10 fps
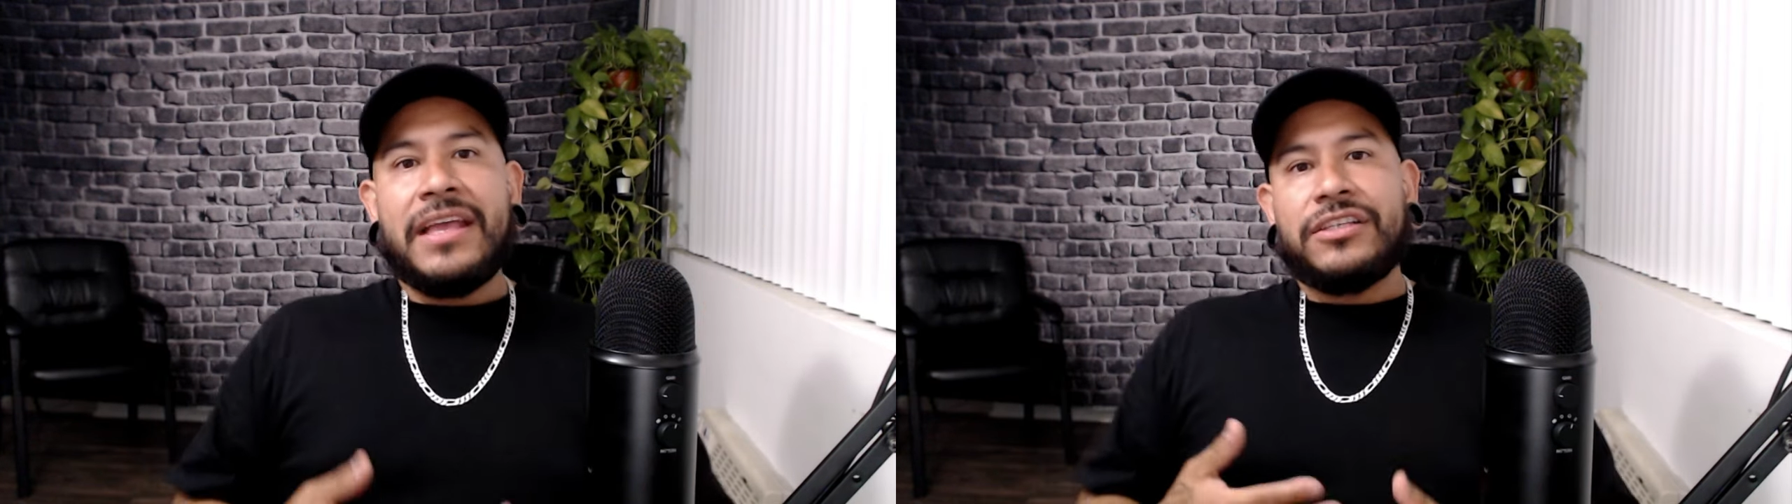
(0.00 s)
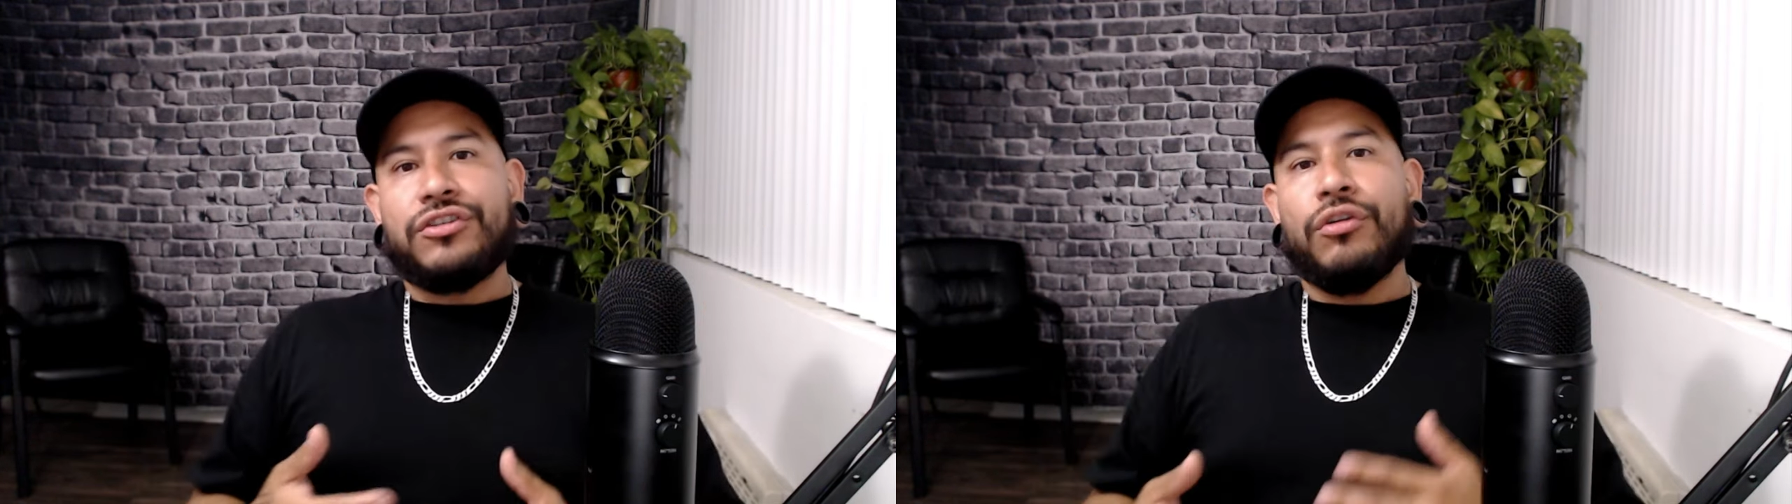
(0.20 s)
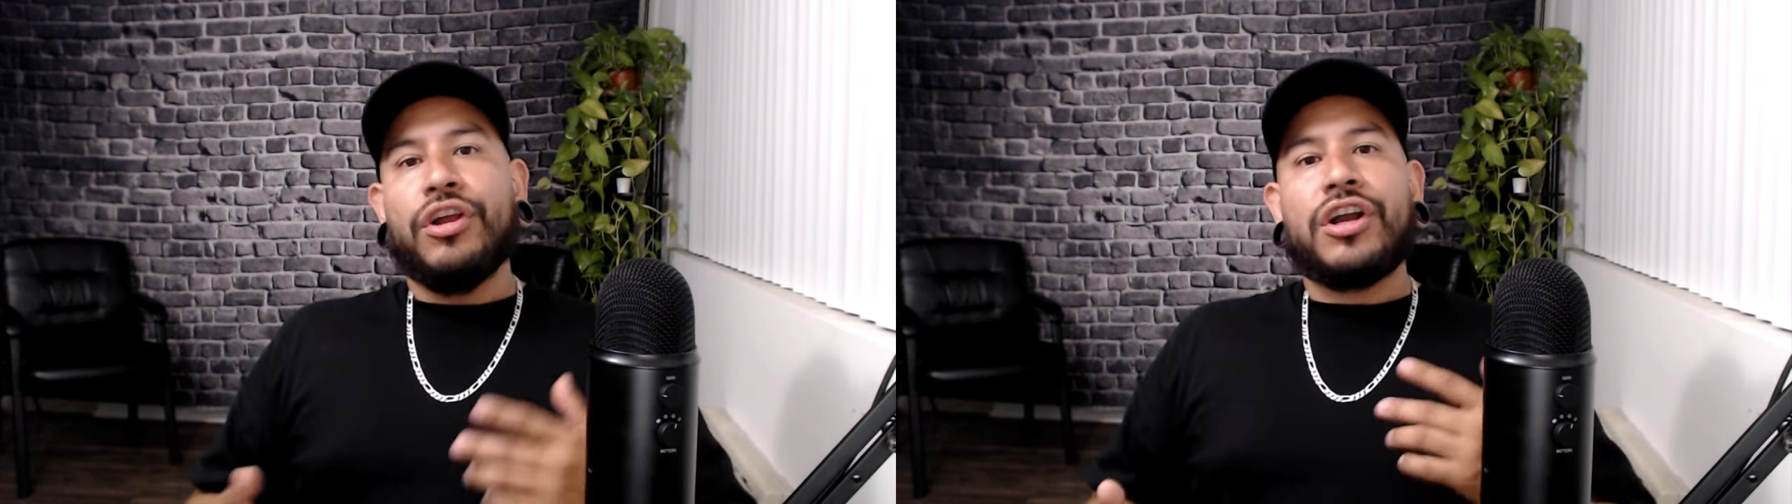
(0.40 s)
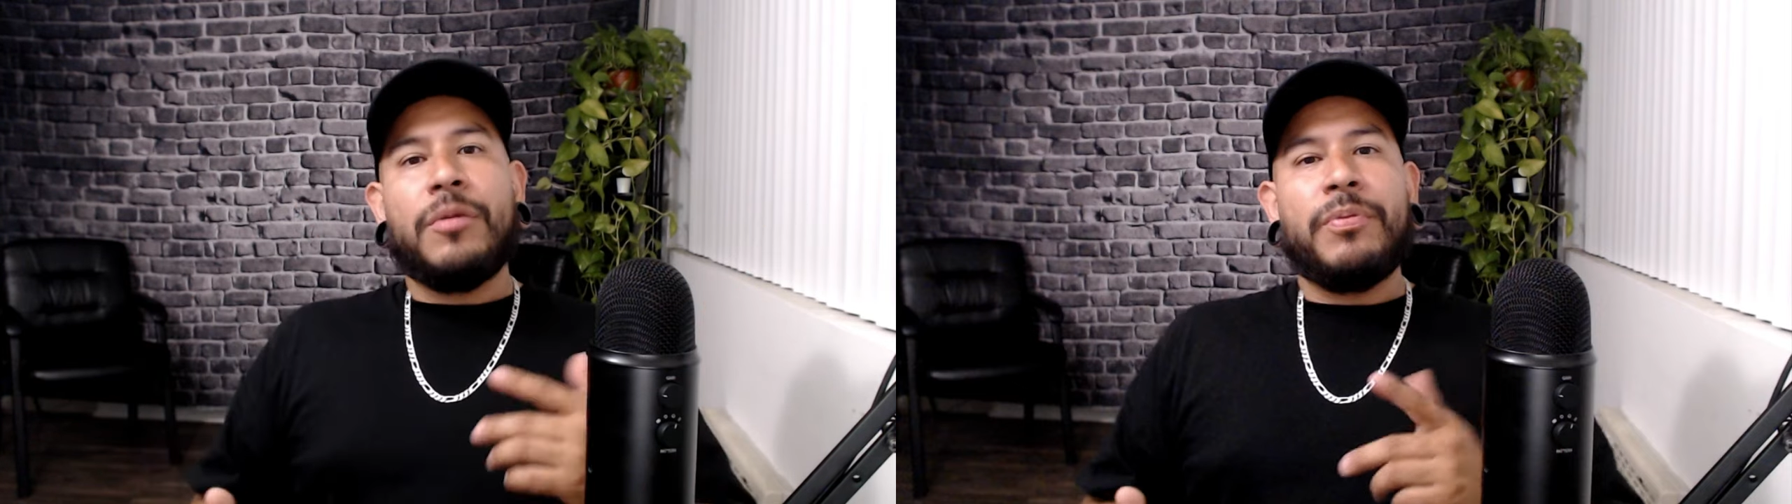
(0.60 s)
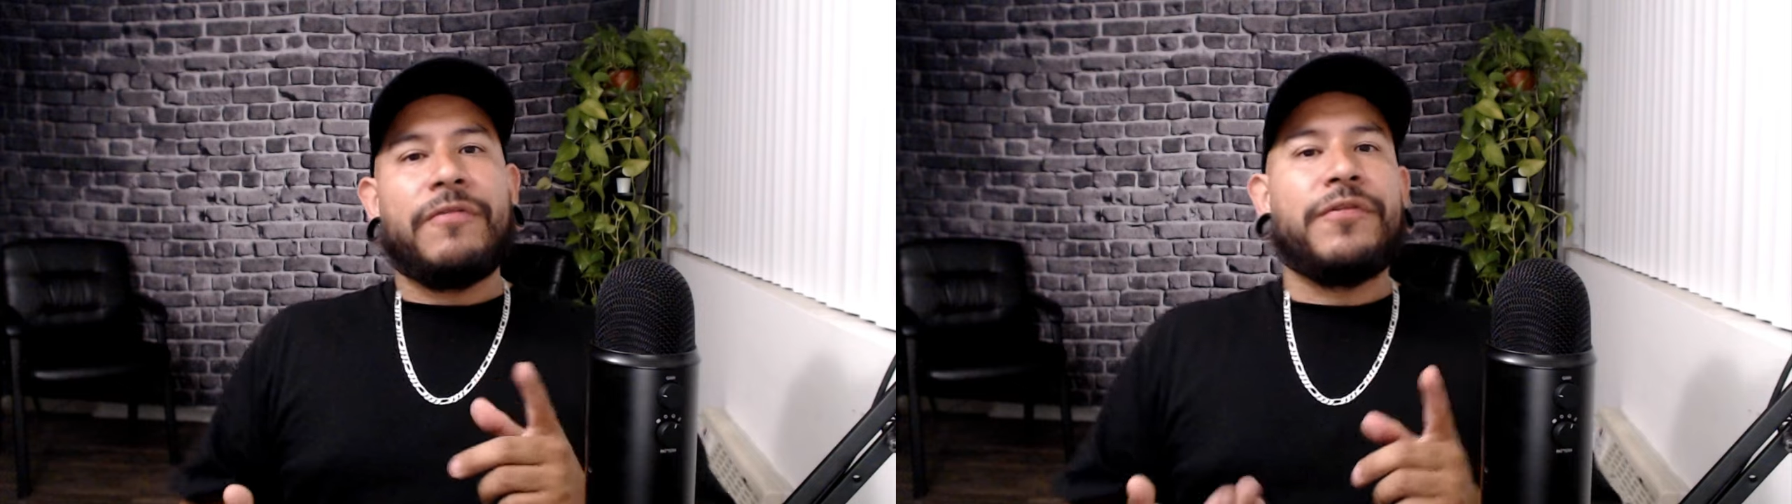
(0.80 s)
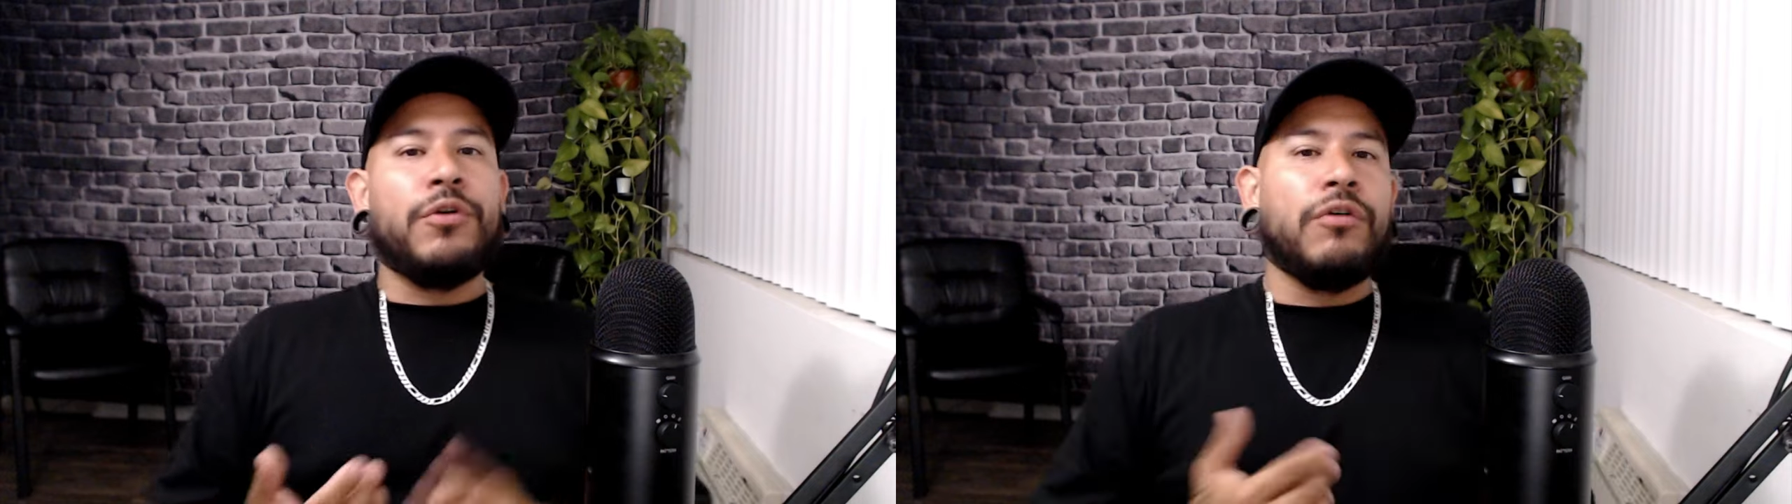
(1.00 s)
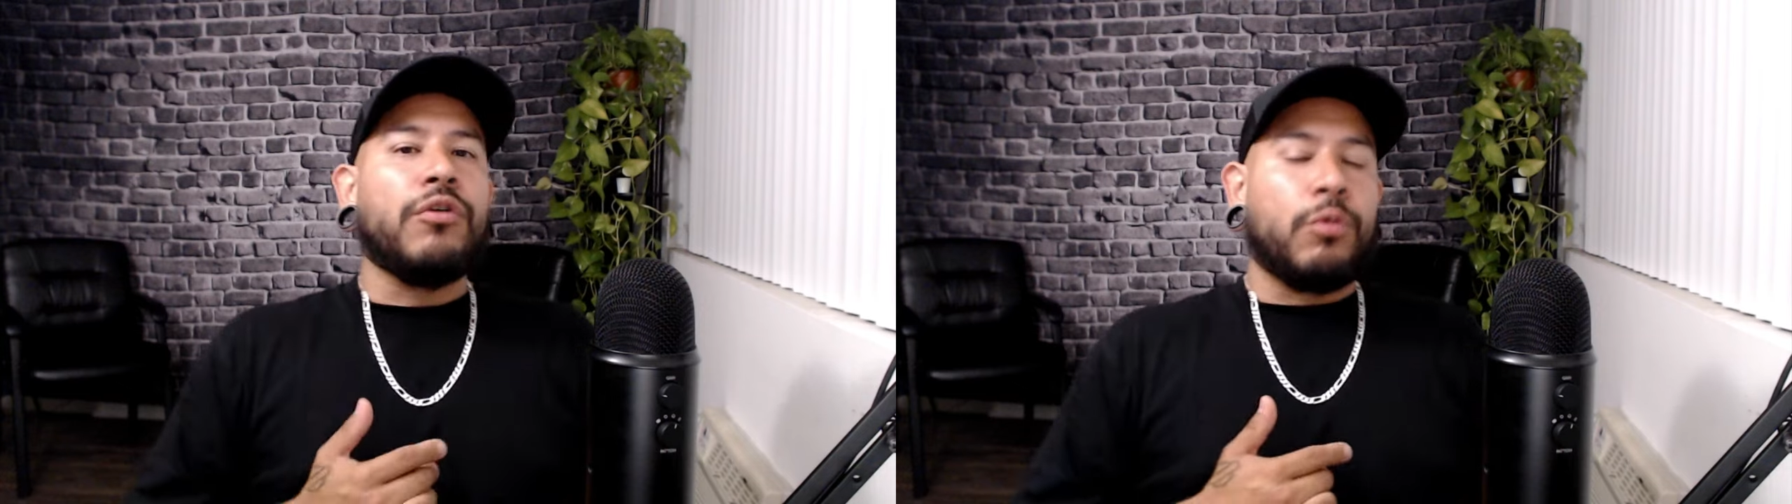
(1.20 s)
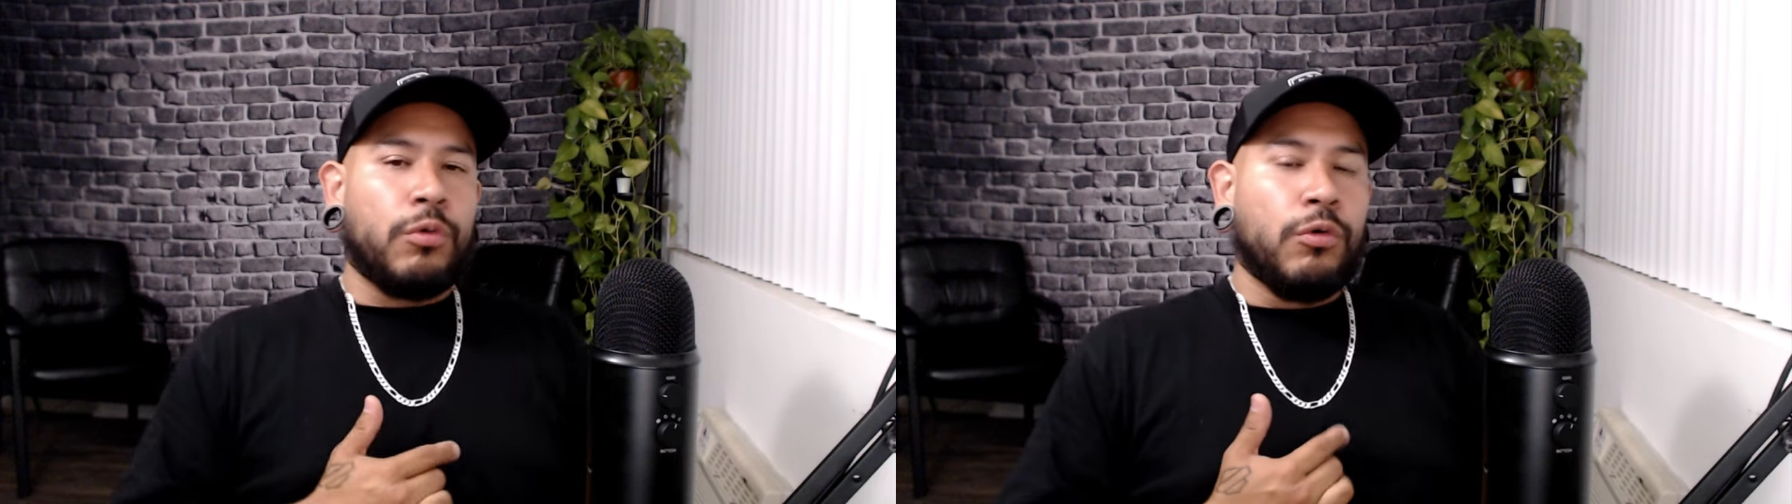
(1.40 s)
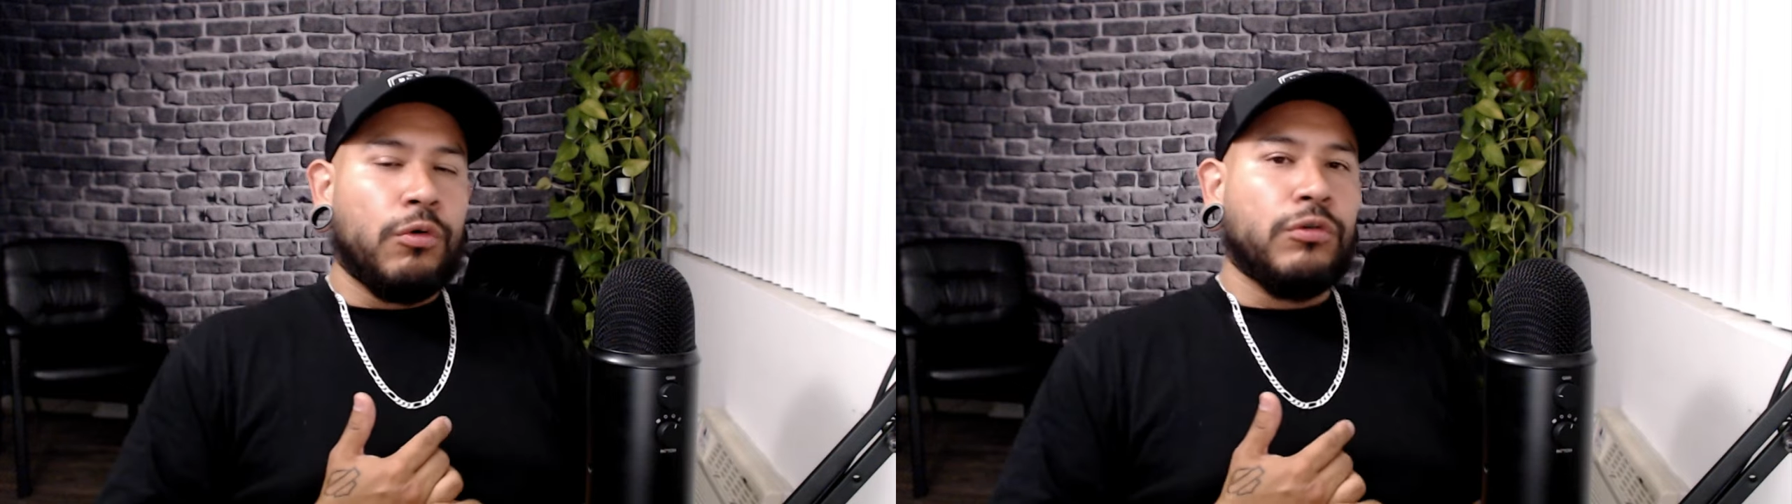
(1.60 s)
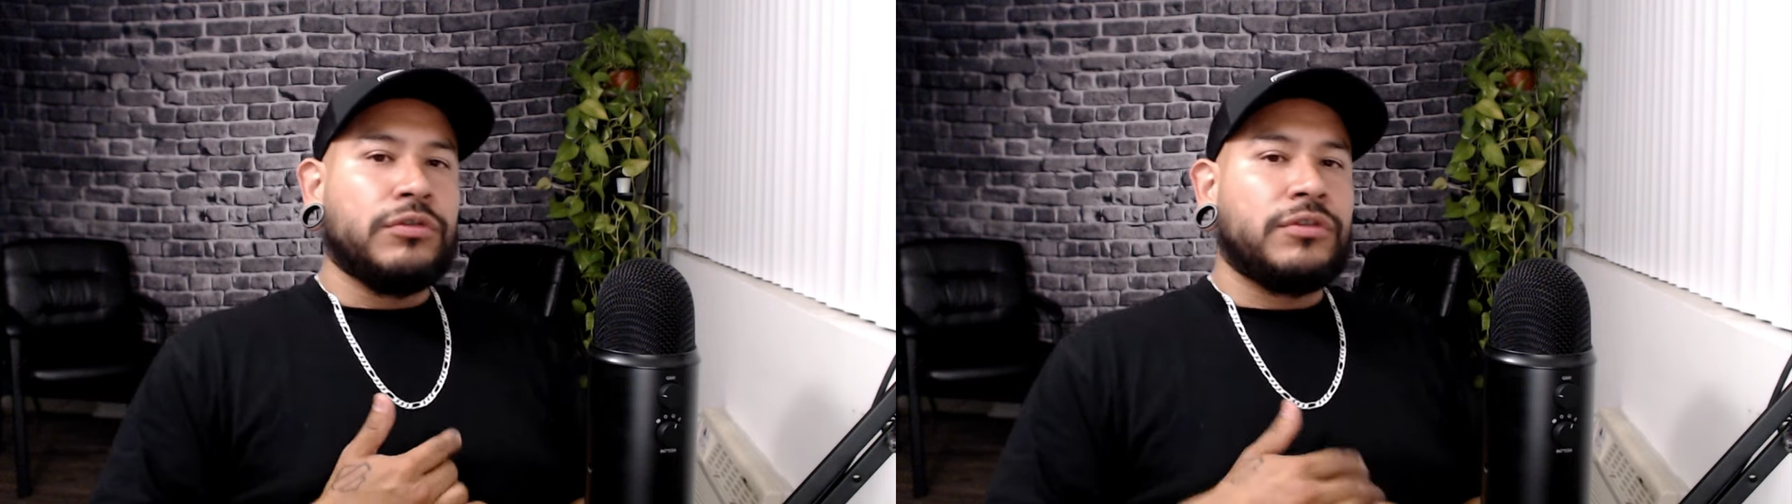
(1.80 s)
So look up a few of the
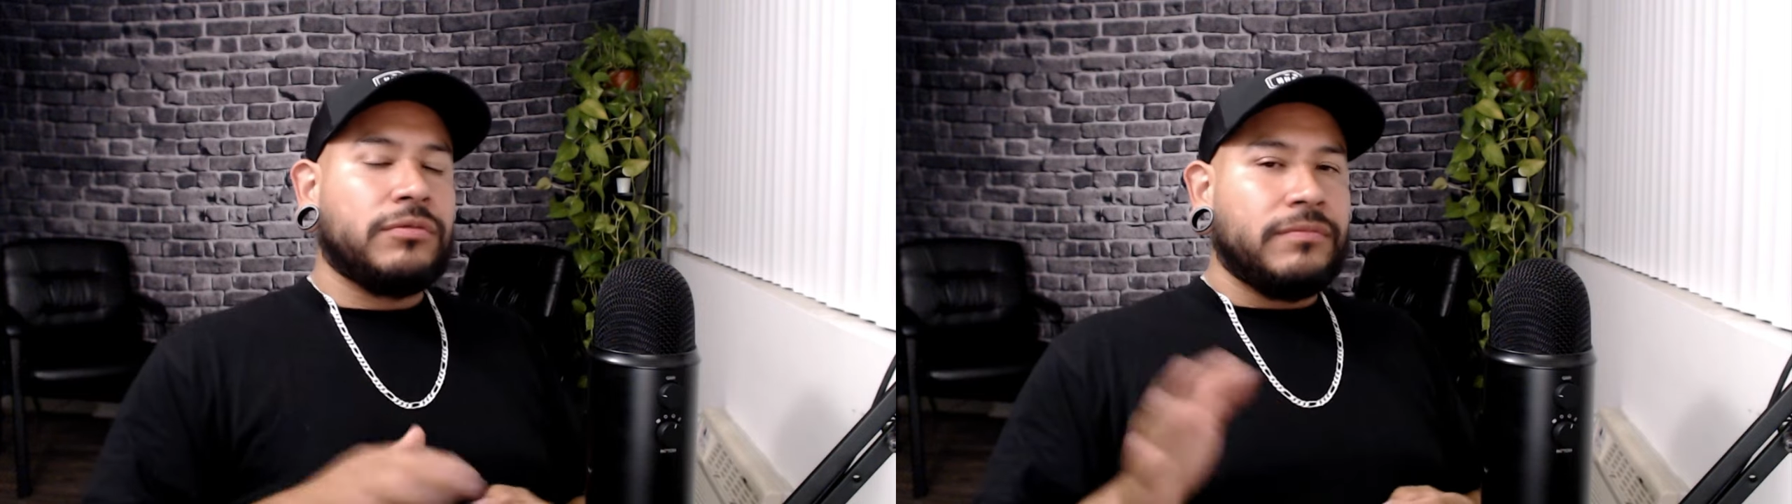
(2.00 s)
rules,